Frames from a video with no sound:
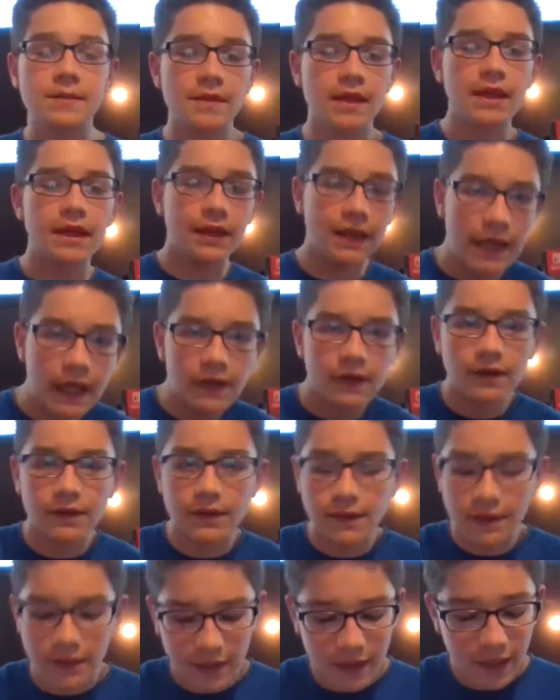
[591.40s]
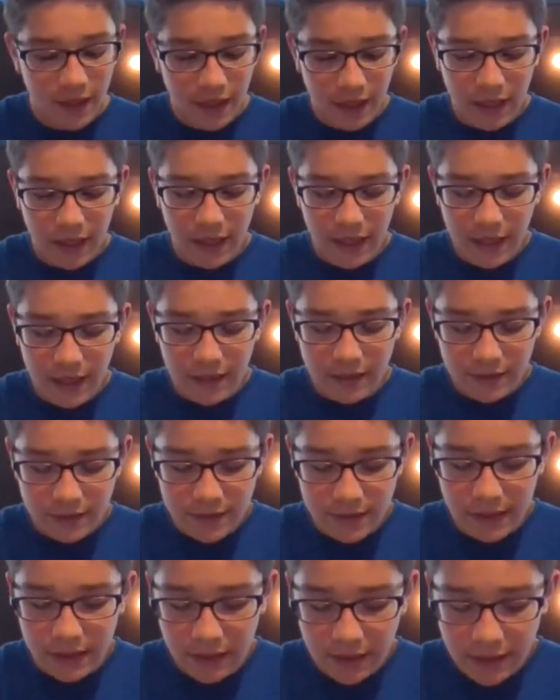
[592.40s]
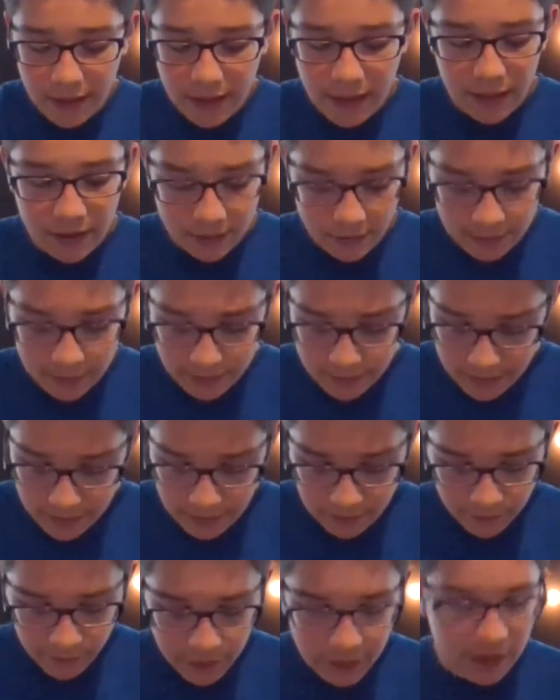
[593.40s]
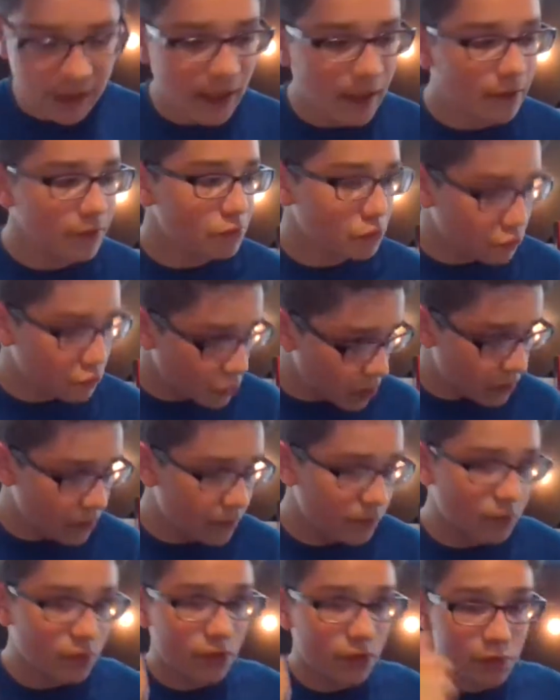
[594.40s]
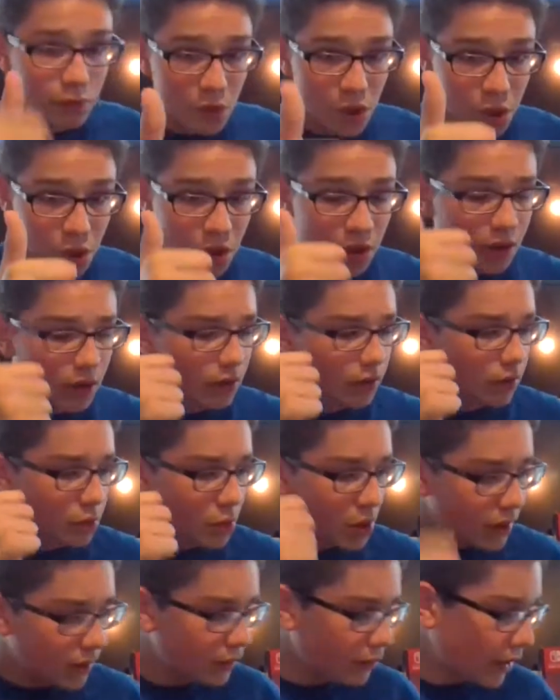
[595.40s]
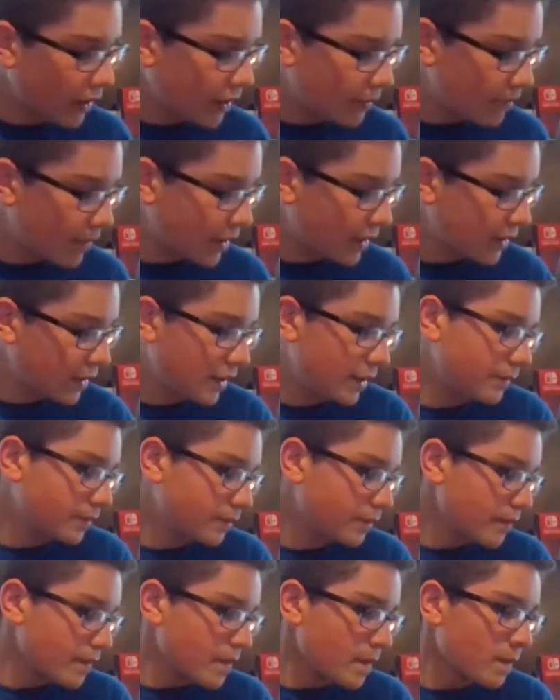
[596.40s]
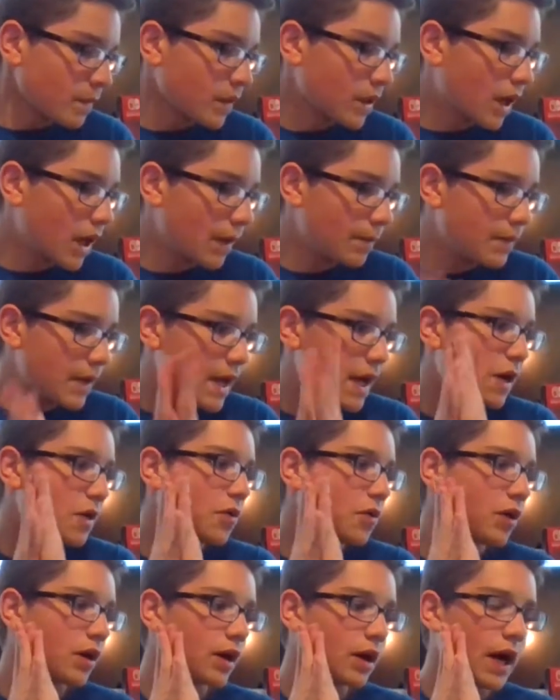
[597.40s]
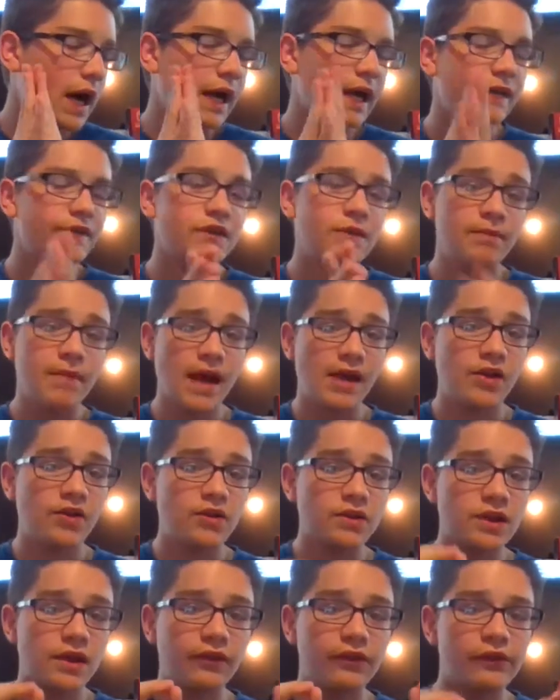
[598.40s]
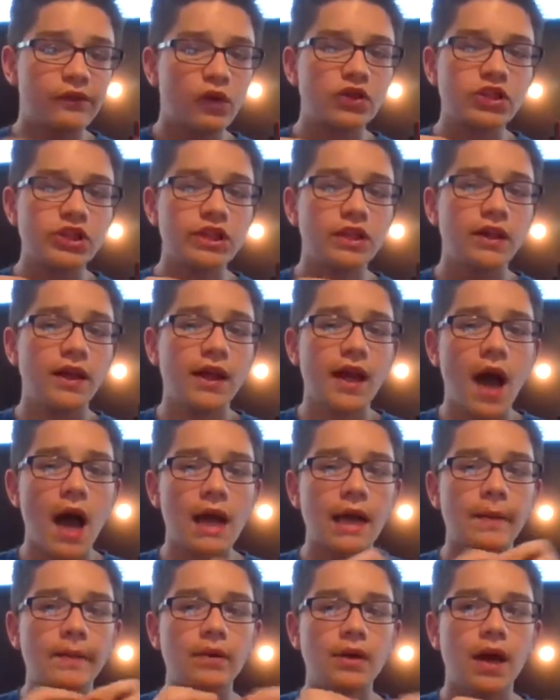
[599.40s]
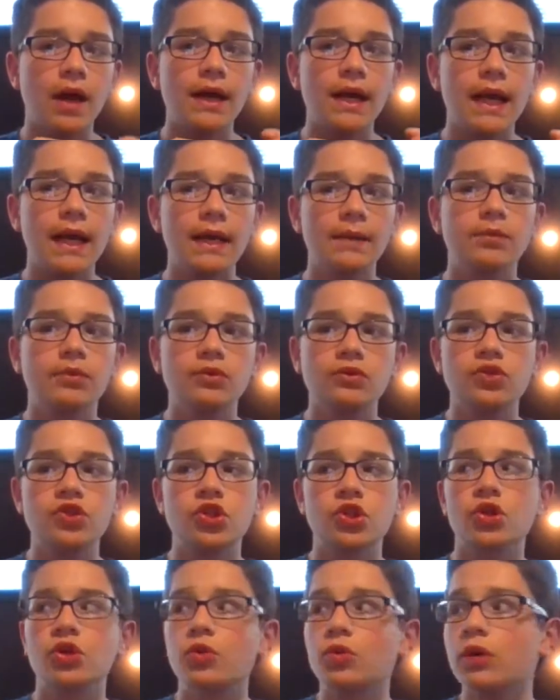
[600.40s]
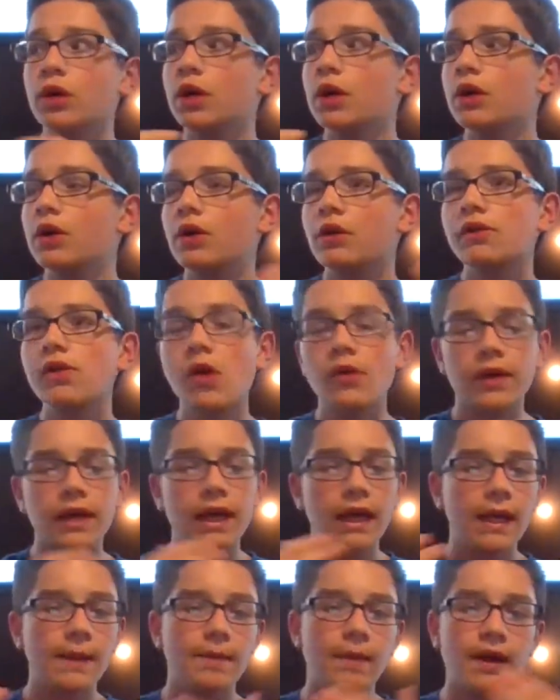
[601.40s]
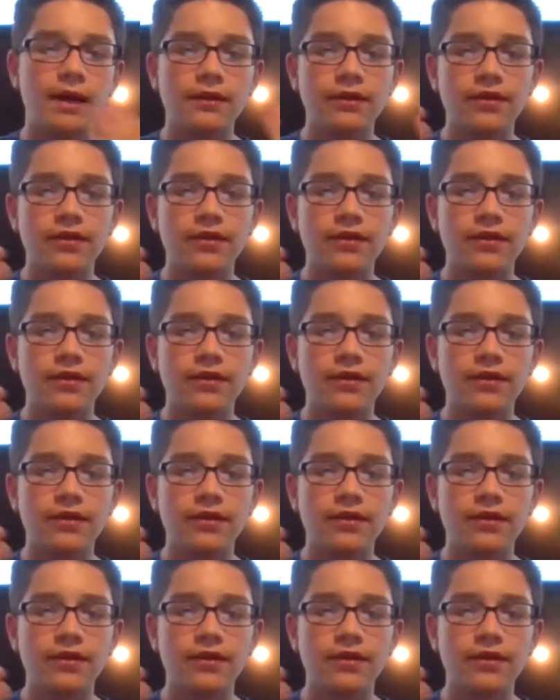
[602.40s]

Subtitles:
we got some in Galaxy, and yeah, it's a fun game. Really recommend it. Now I have some bad news. Unfortunately, I am not able to locate